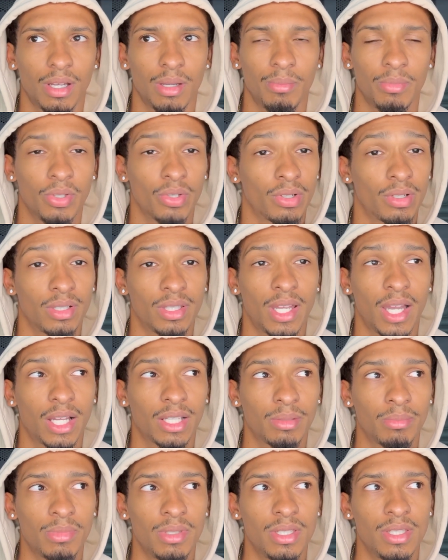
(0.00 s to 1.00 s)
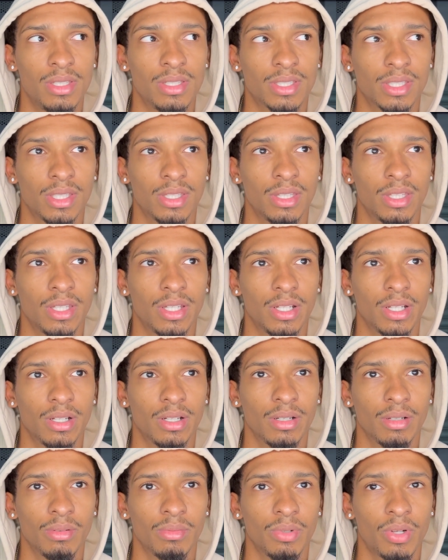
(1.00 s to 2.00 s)
You're not gonna be sitting
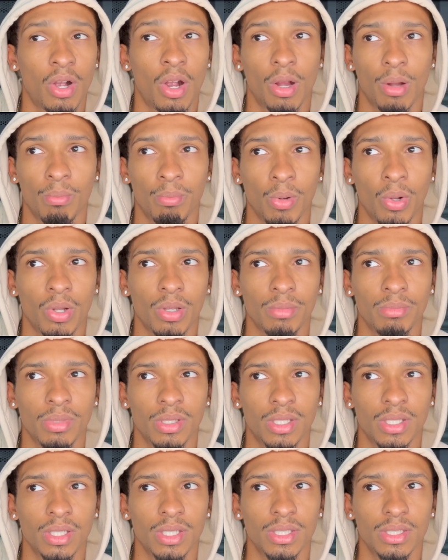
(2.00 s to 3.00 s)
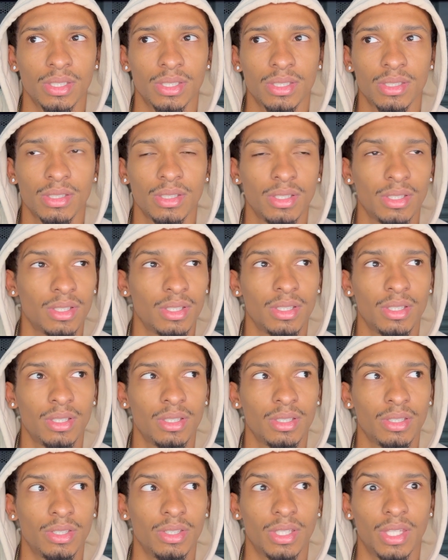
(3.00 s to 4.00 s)
there heartbroken because
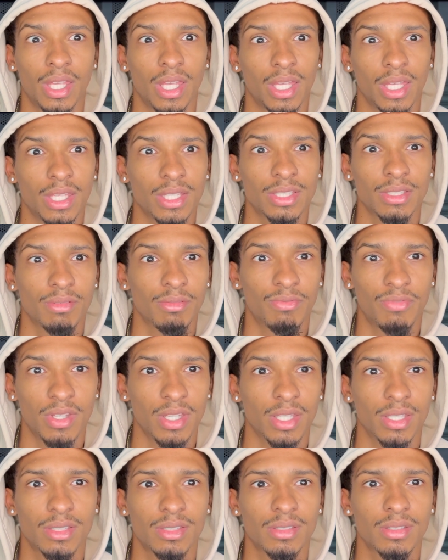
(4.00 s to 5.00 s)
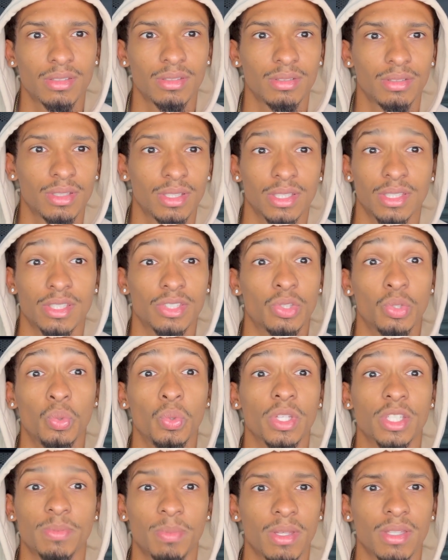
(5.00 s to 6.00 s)
you can't get something fixed because it's too
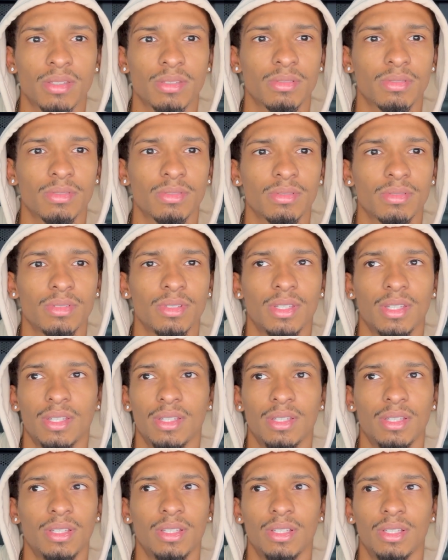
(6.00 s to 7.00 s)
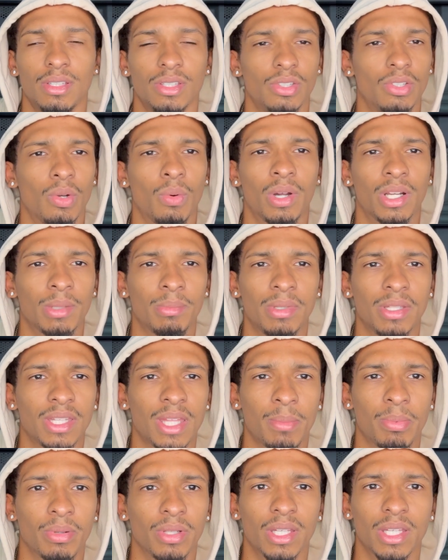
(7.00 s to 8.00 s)
expensive. You don't want to be in
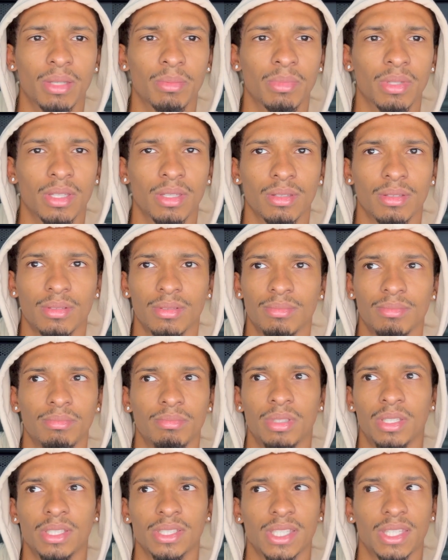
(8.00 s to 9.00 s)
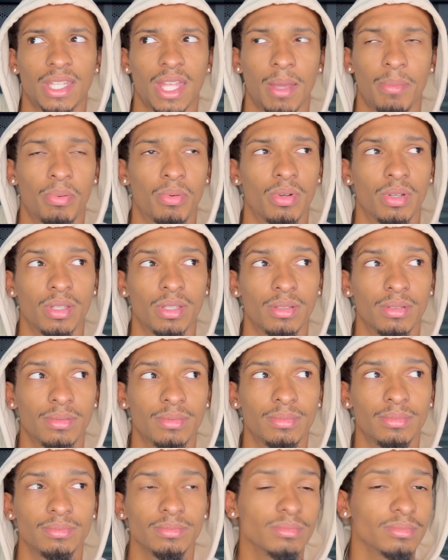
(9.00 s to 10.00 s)
that predicament, because at that point
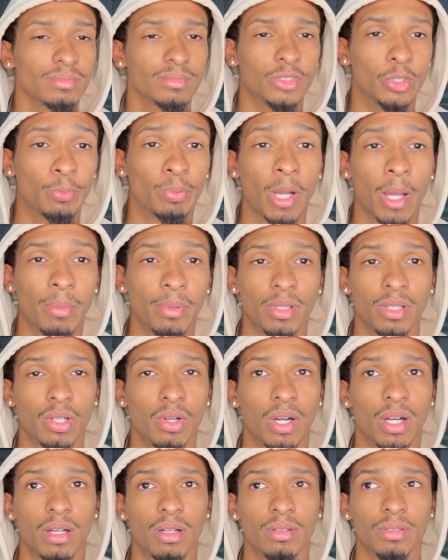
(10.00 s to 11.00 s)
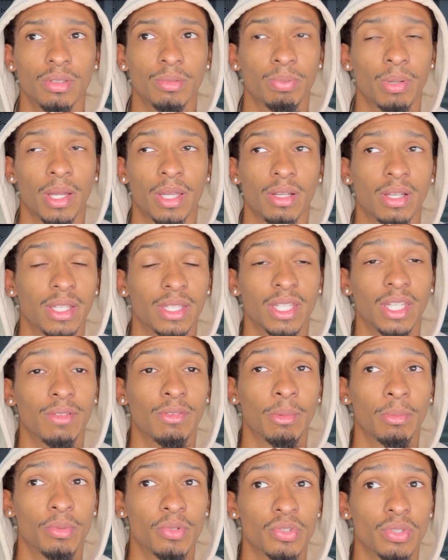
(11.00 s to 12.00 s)
you're probably gonna go out. You're probably gonna have to give
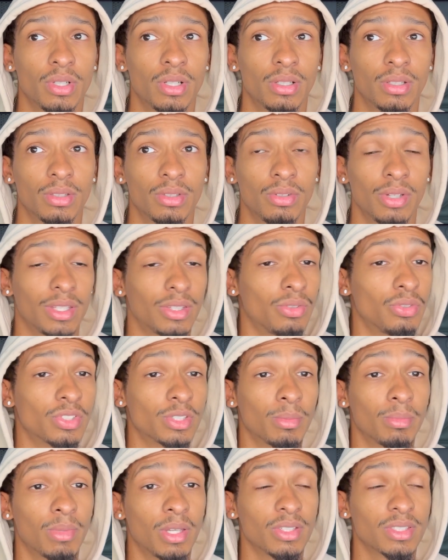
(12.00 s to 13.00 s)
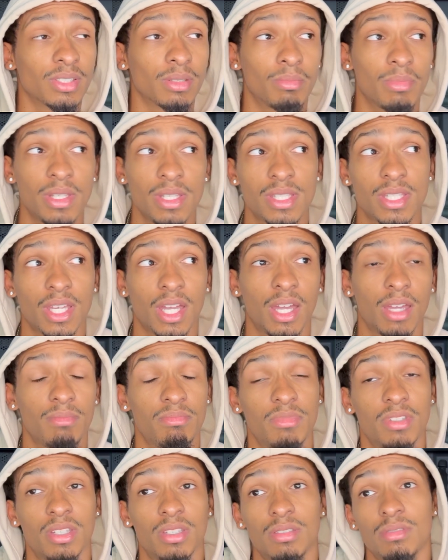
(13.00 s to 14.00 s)
up your truck. You're gonna have to do something else in the
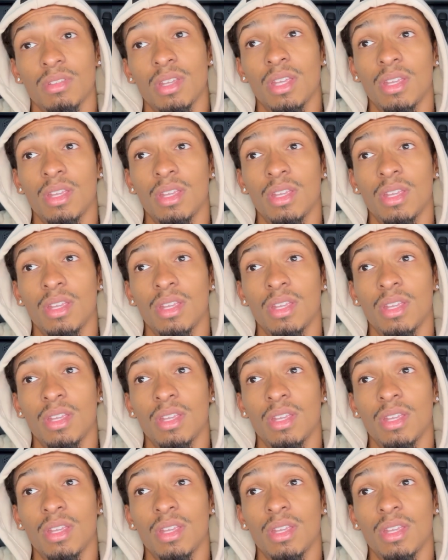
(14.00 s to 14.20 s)
meantime to